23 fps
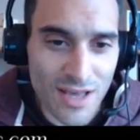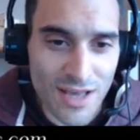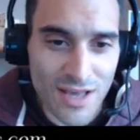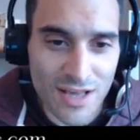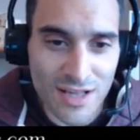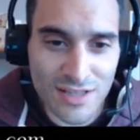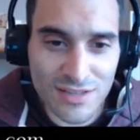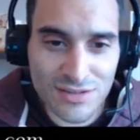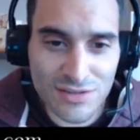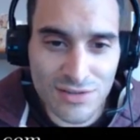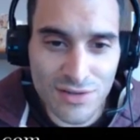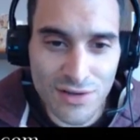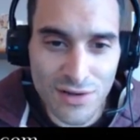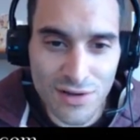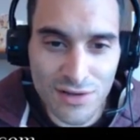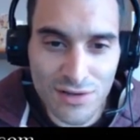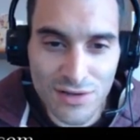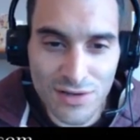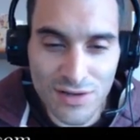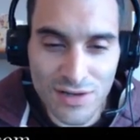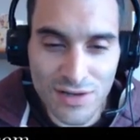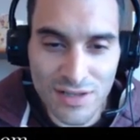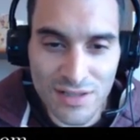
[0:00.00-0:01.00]
Ed's
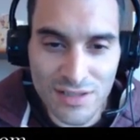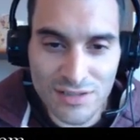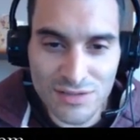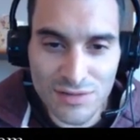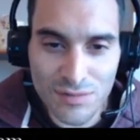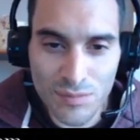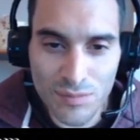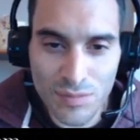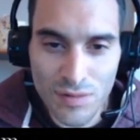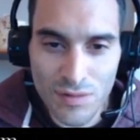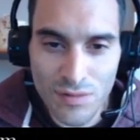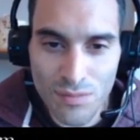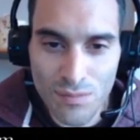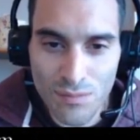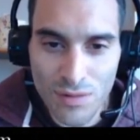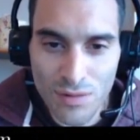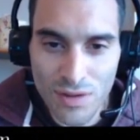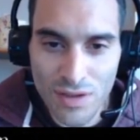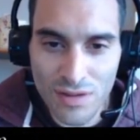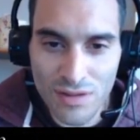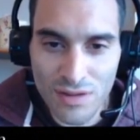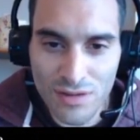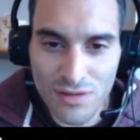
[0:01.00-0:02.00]
daughter, Elizabeth,
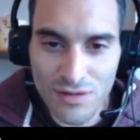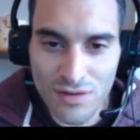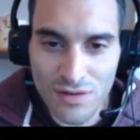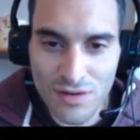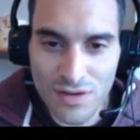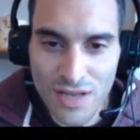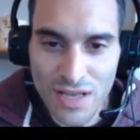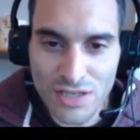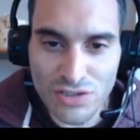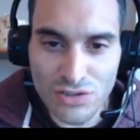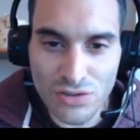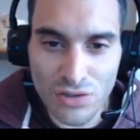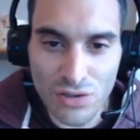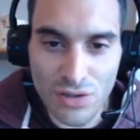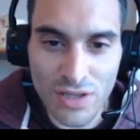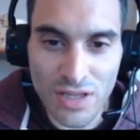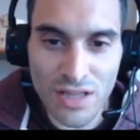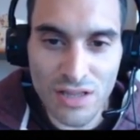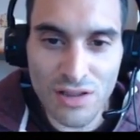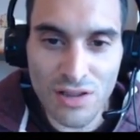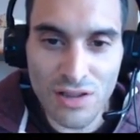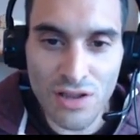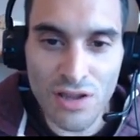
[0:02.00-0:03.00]
made international
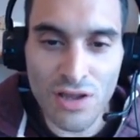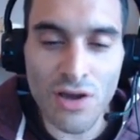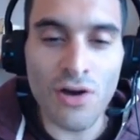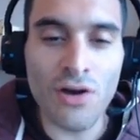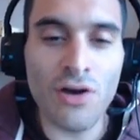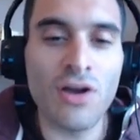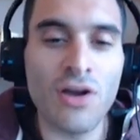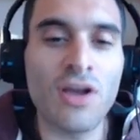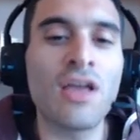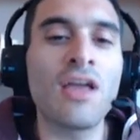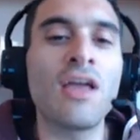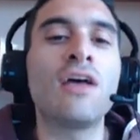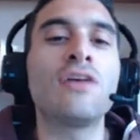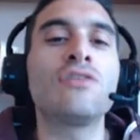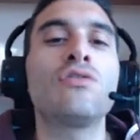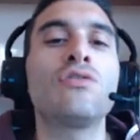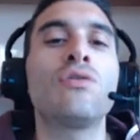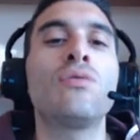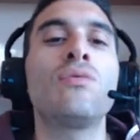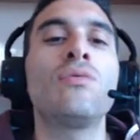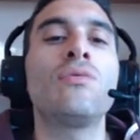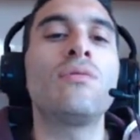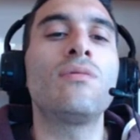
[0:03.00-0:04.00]
headline. Oh, okay, yeah.
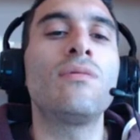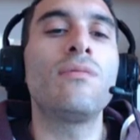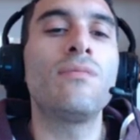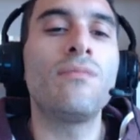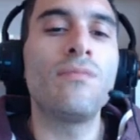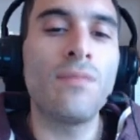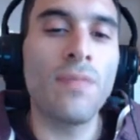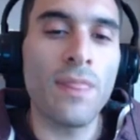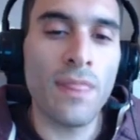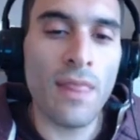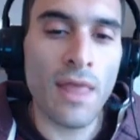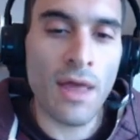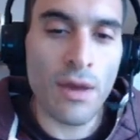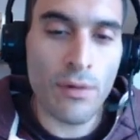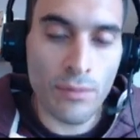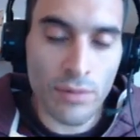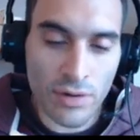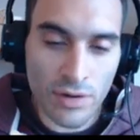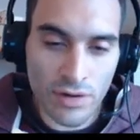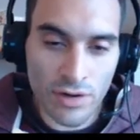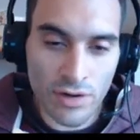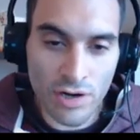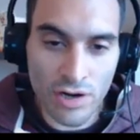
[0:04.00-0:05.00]
So now
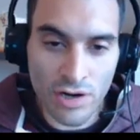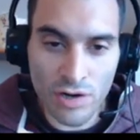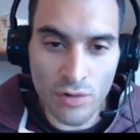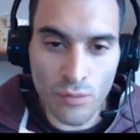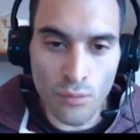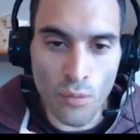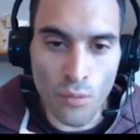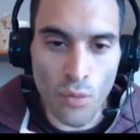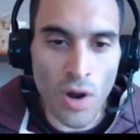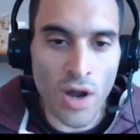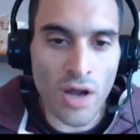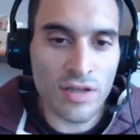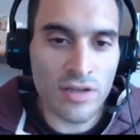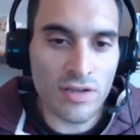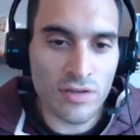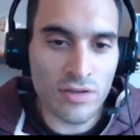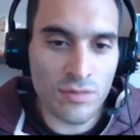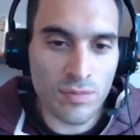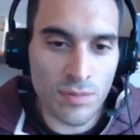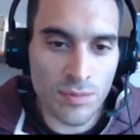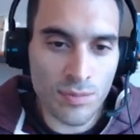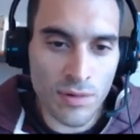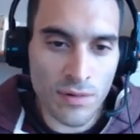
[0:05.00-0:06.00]
we're hearing why
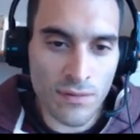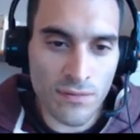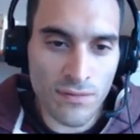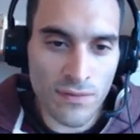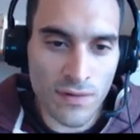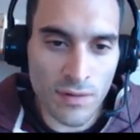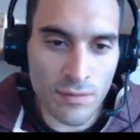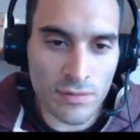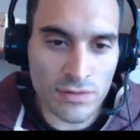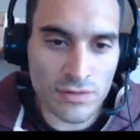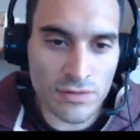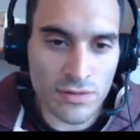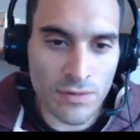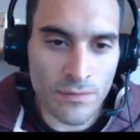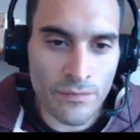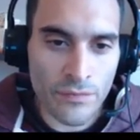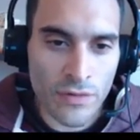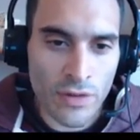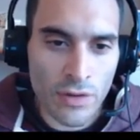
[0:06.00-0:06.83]
these people are famous.